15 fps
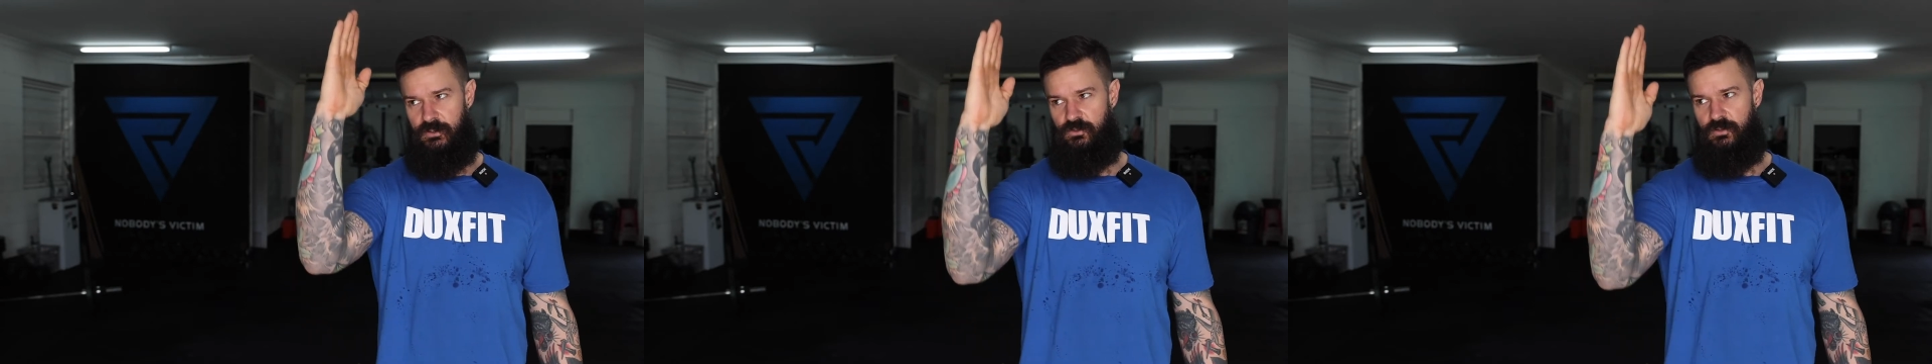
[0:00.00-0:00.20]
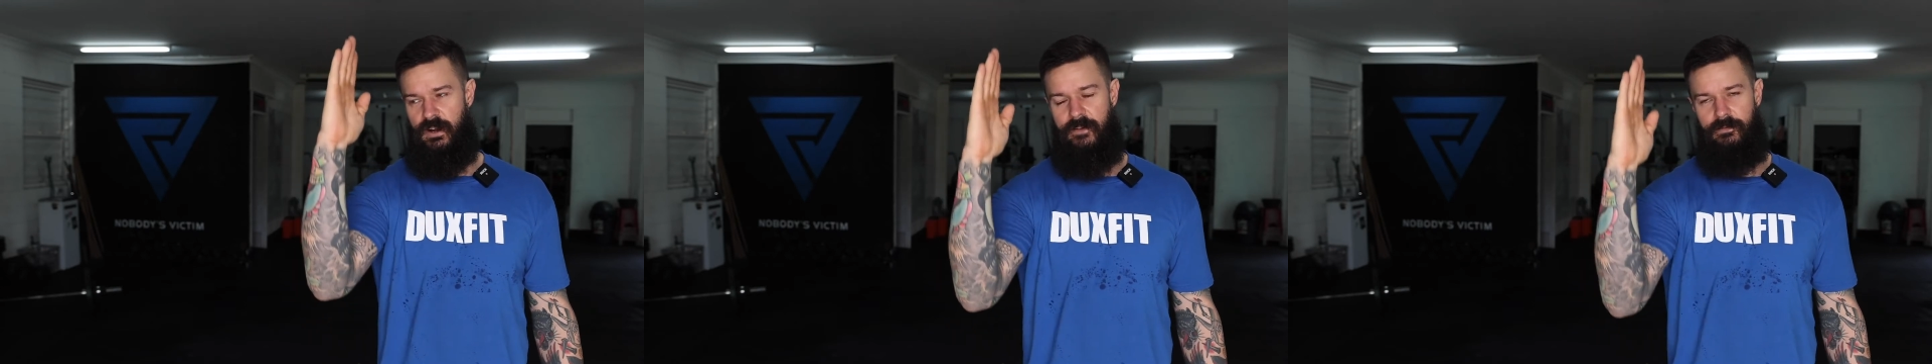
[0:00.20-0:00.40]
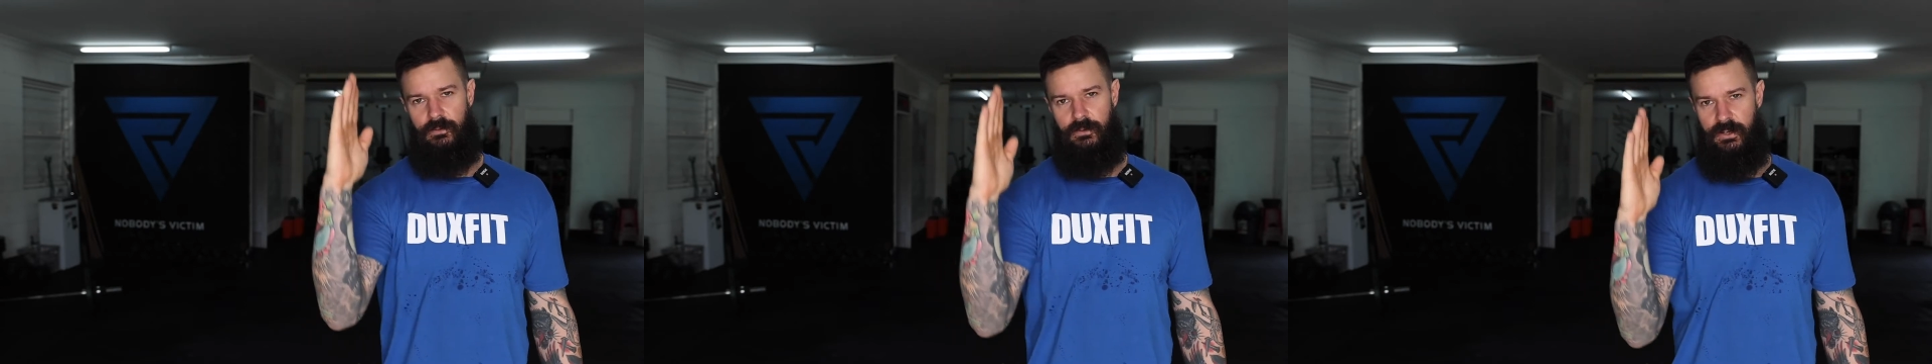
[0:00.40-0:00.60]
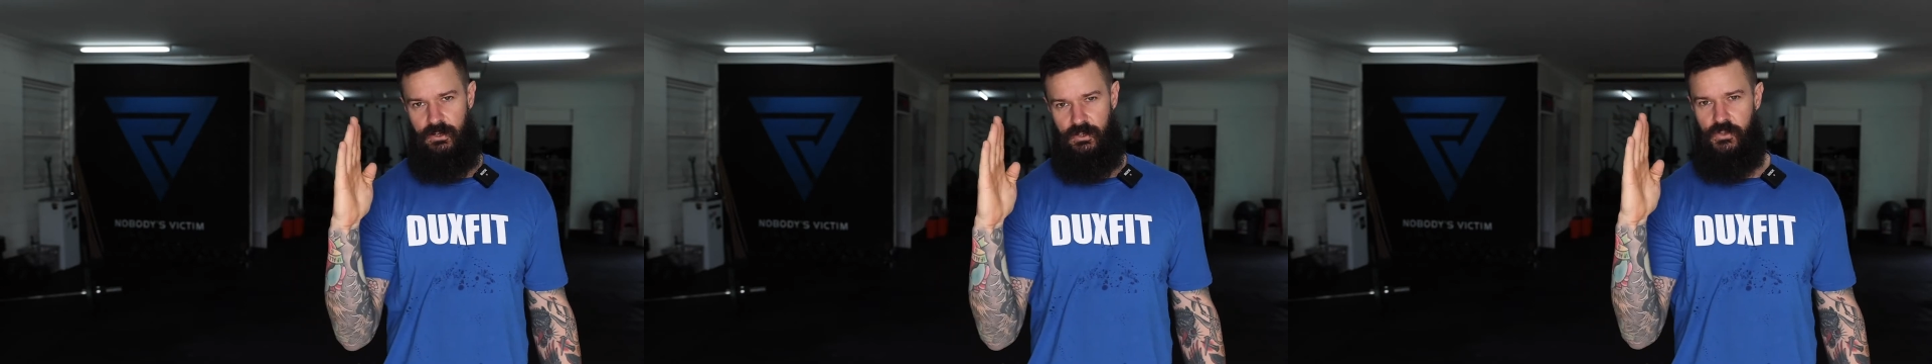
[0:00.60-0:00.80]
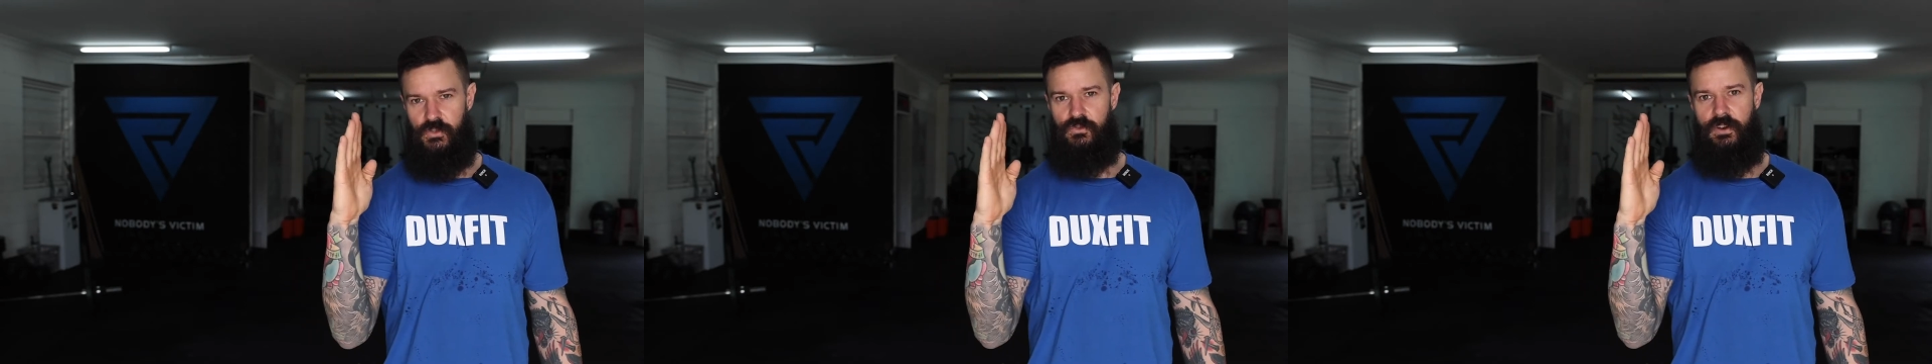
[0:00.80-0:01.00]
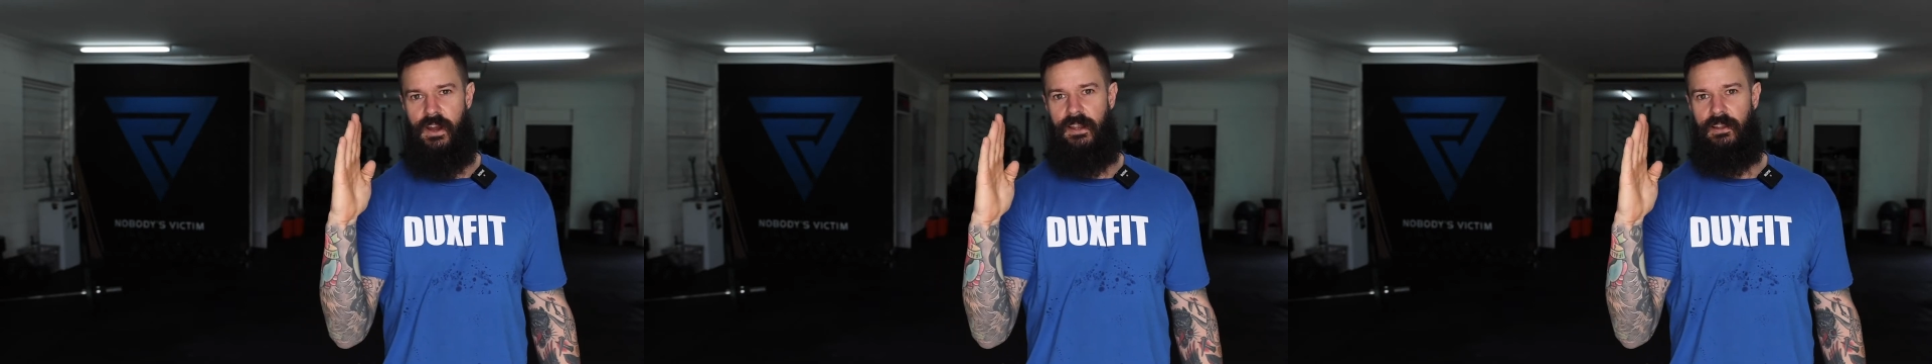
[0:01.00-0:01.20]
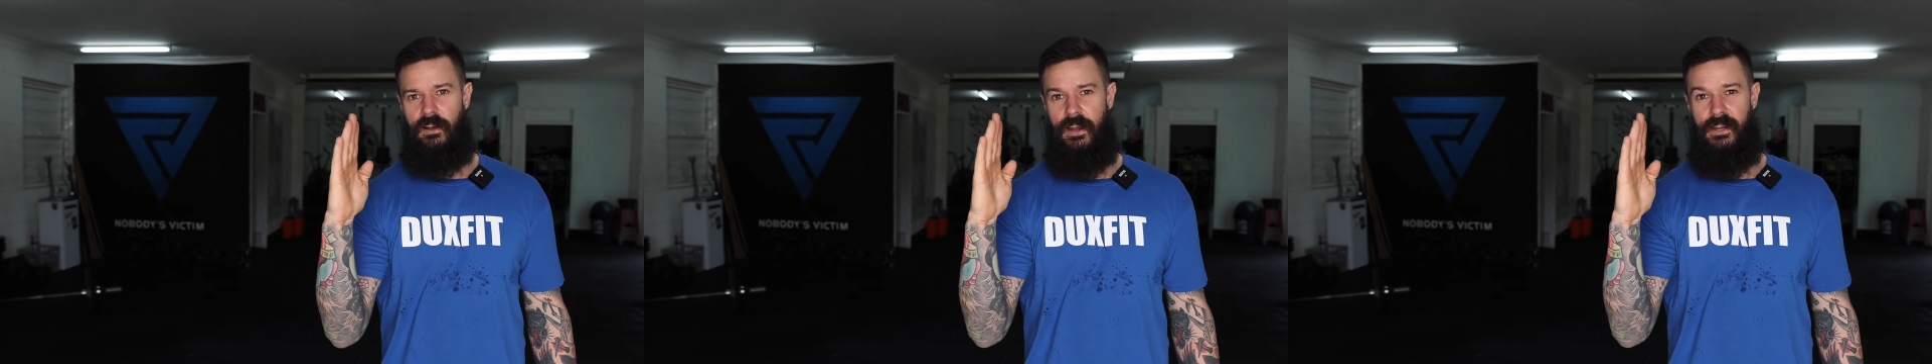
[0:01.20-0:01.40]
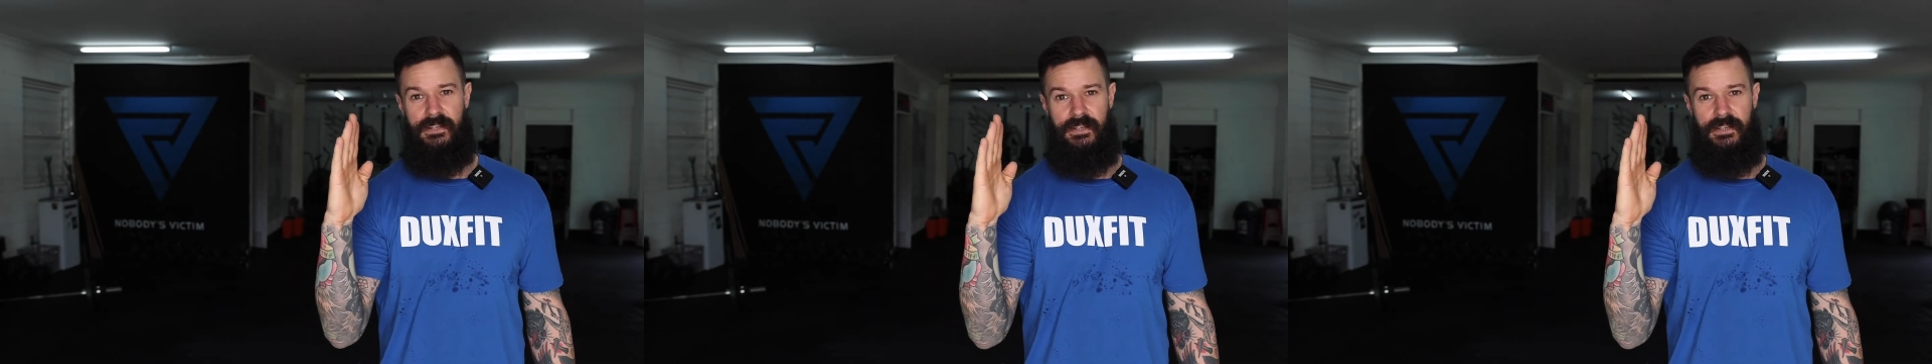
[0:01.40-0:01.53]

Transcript: travel in a straight line